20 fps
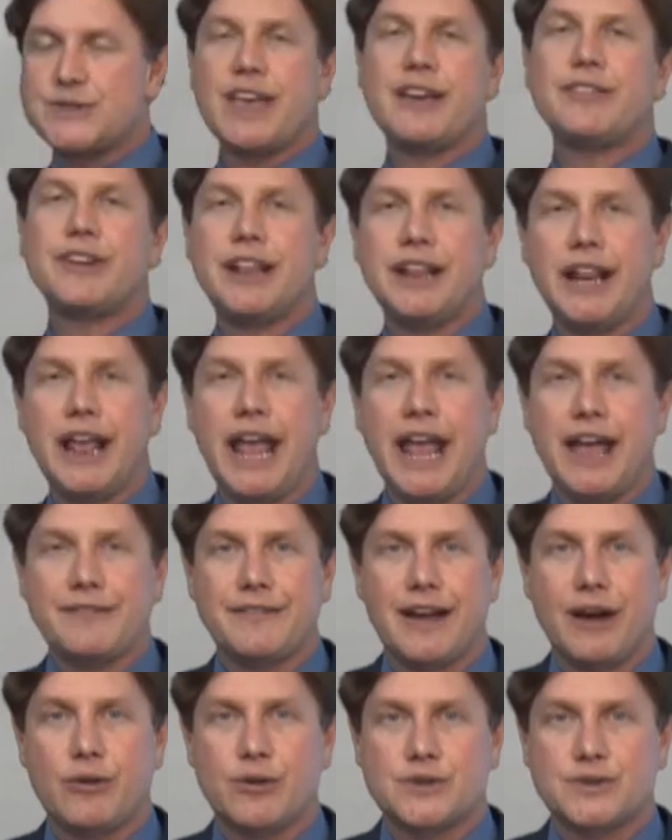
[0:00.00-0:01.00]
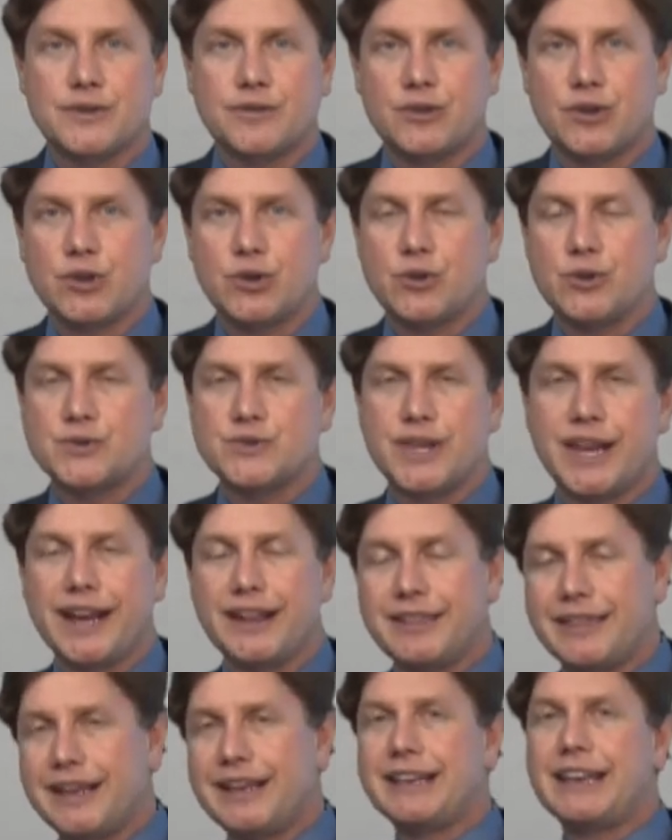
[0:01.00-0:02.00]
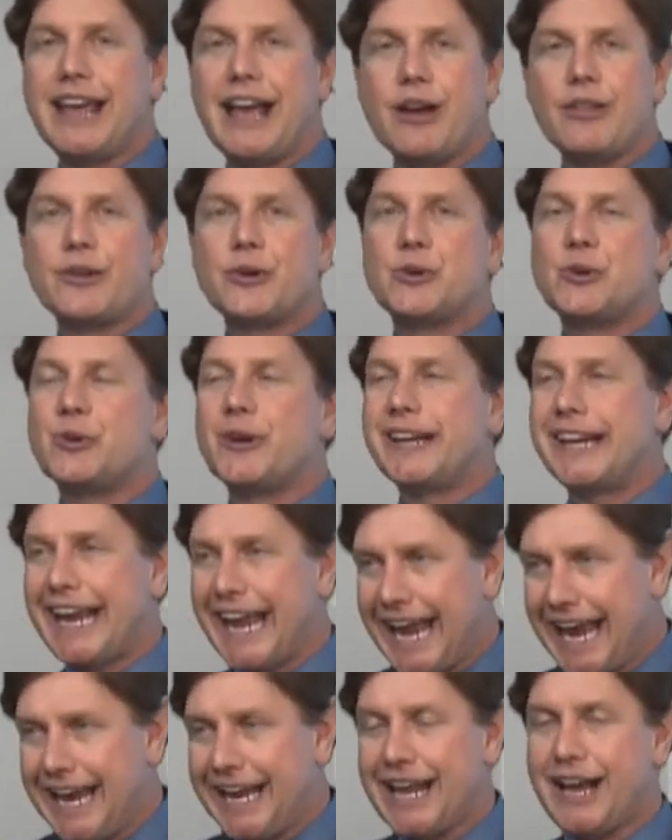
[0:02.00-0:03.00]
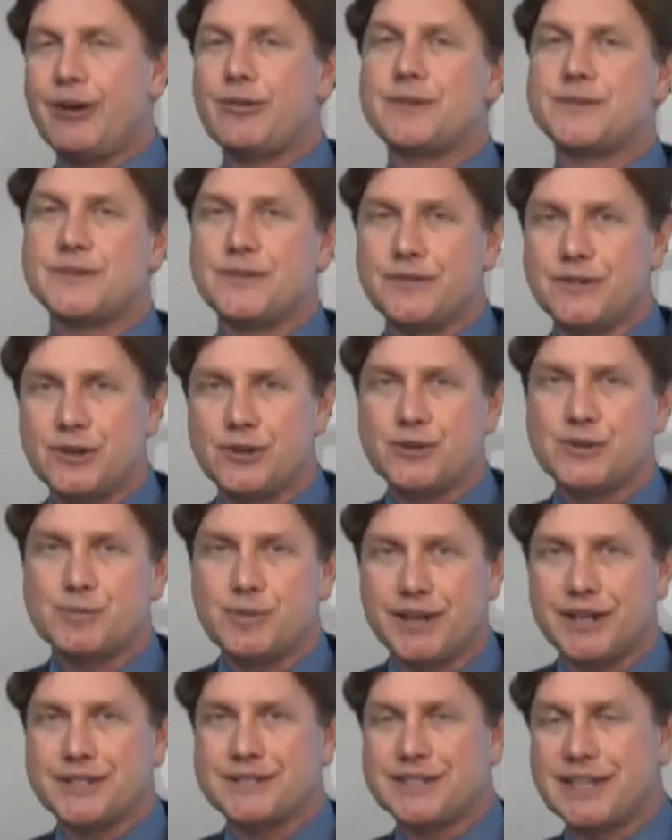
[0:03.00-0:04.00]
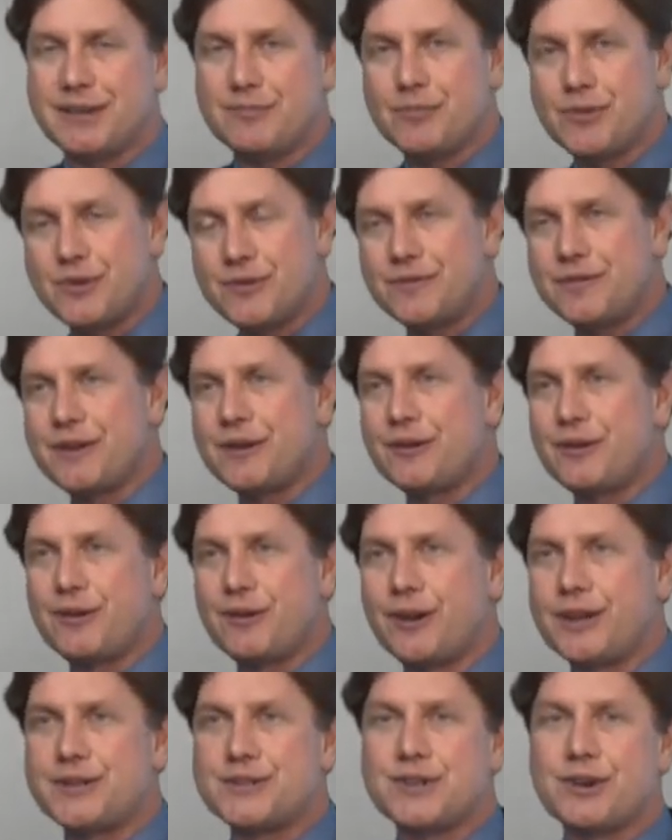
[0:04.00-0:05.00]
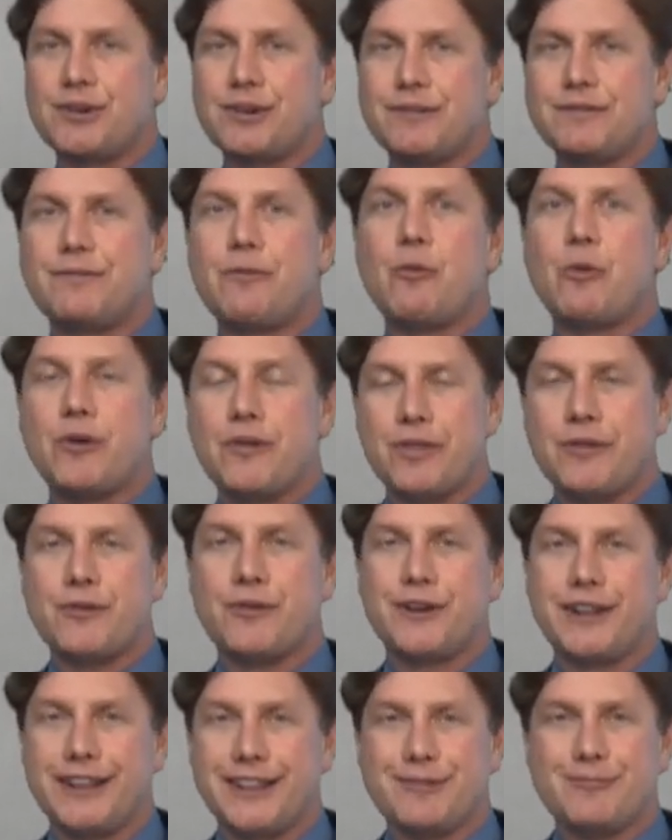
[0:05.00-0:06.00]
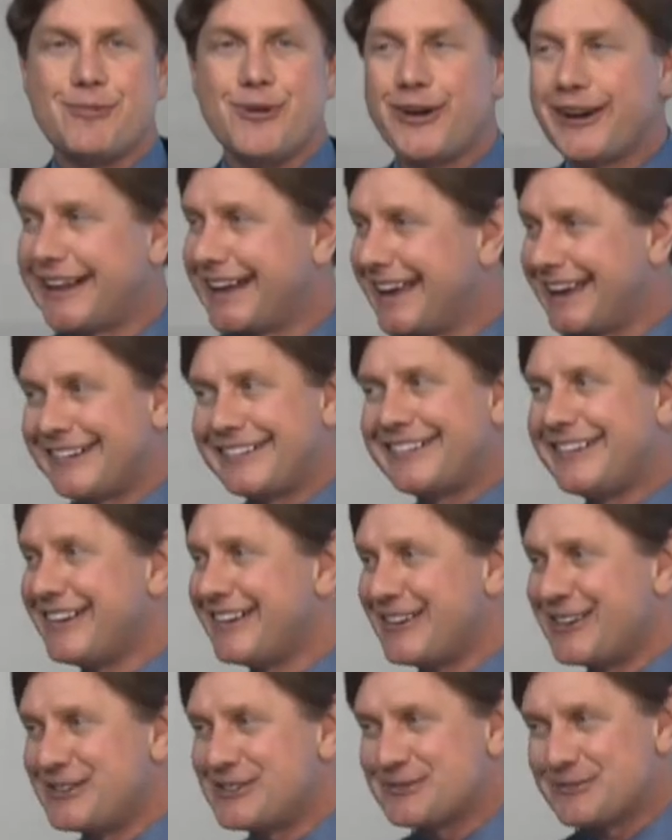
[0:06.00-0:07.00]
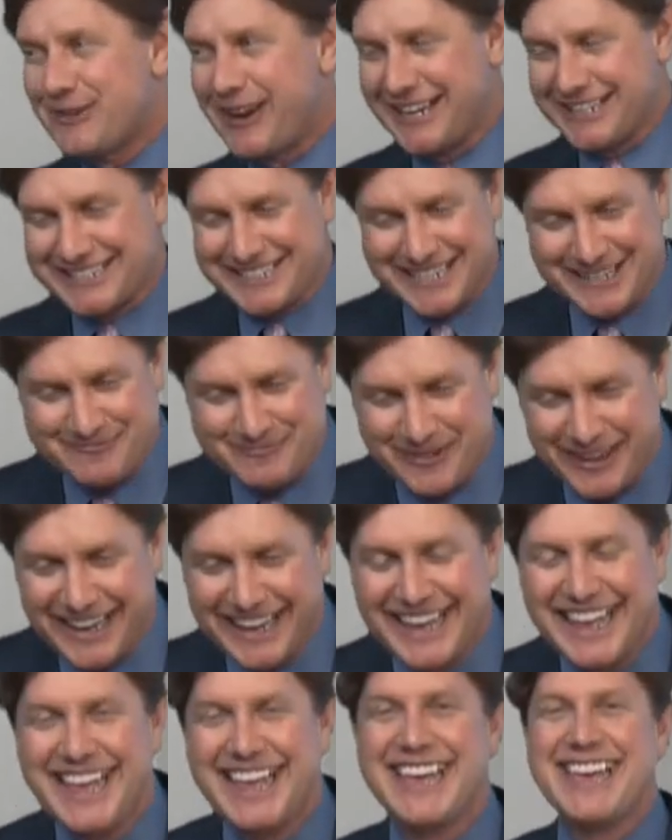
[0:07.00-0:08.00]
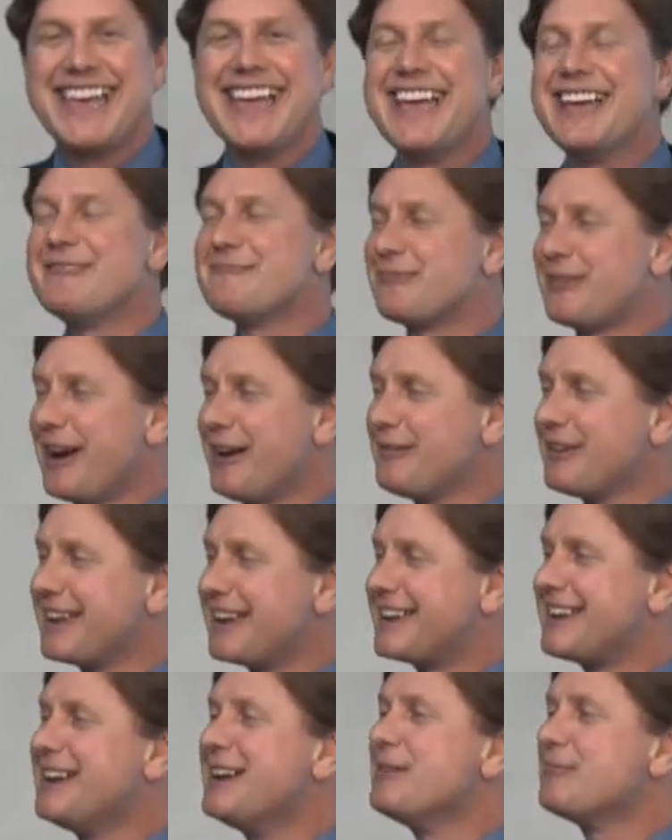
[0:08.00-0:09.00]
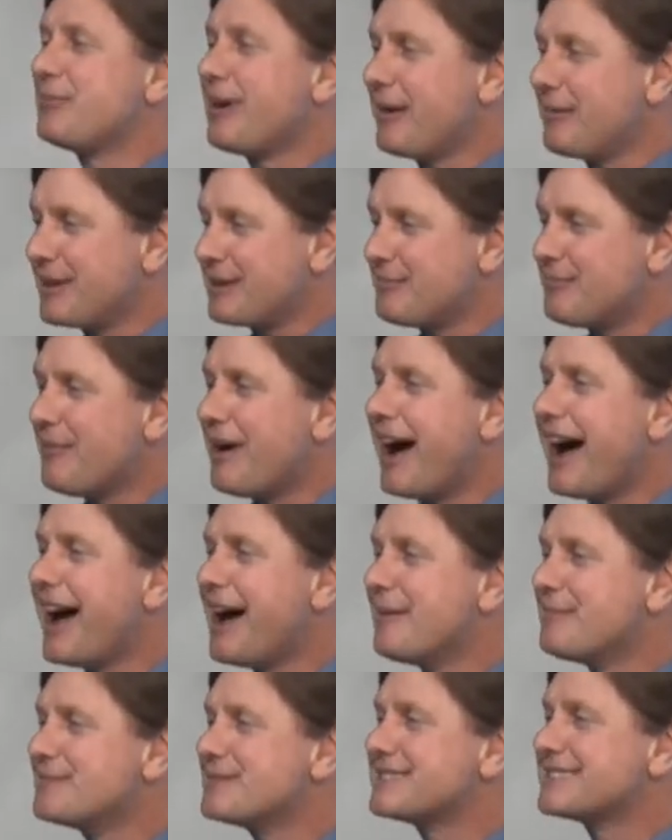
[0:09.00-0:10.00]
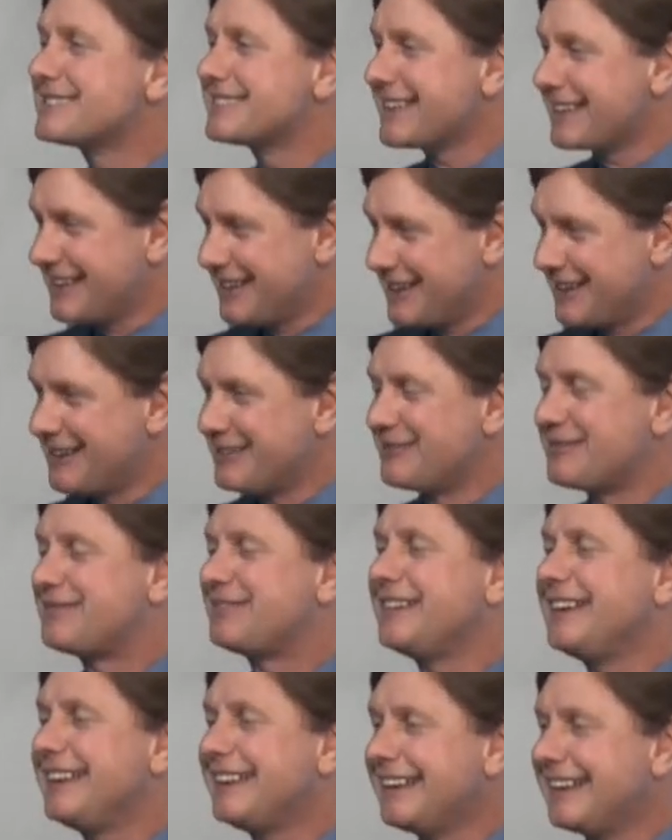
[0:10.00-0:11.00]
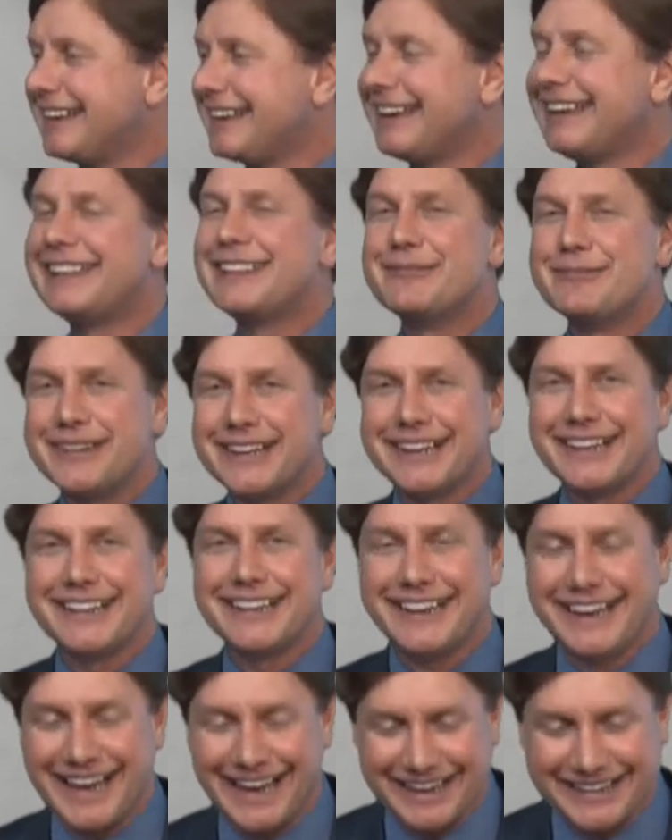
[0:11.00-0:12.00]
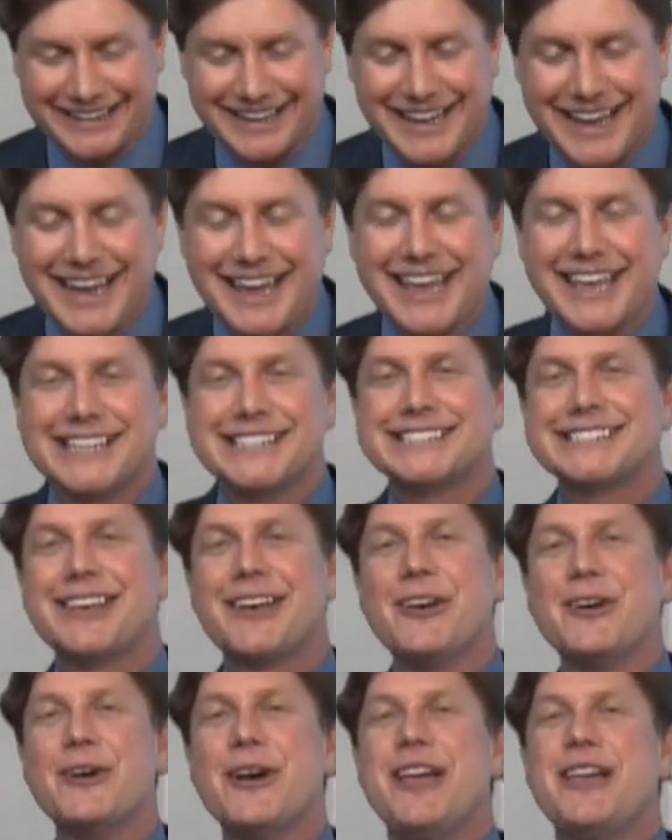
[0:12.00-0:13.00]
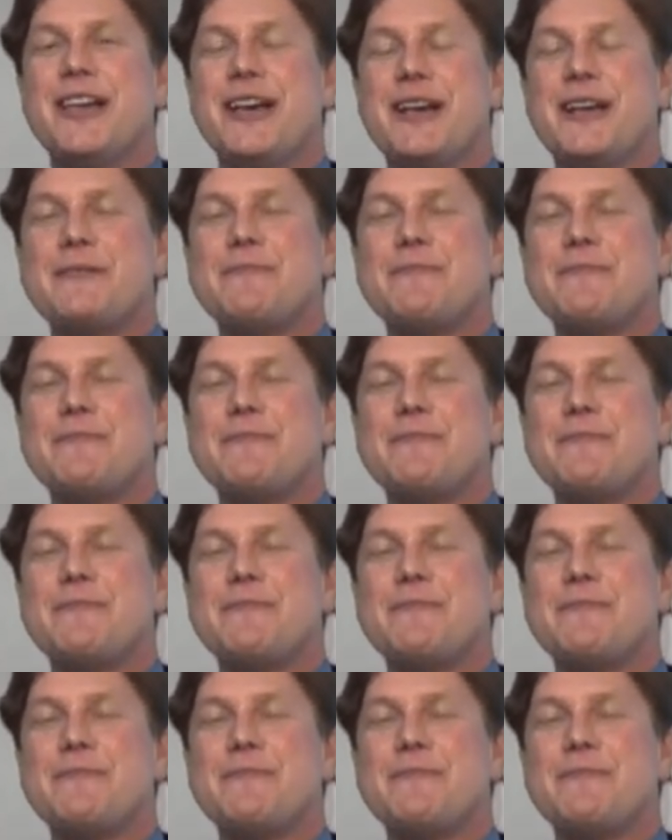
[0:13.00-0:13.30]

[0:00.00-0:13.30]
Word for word: seven and a half hours of news, and I think now they're doing eight hours of news because they moved their early show to 4.30 in the morning. I don't know who's watching, probably, probably moms uh, feeding in the middle of the night. So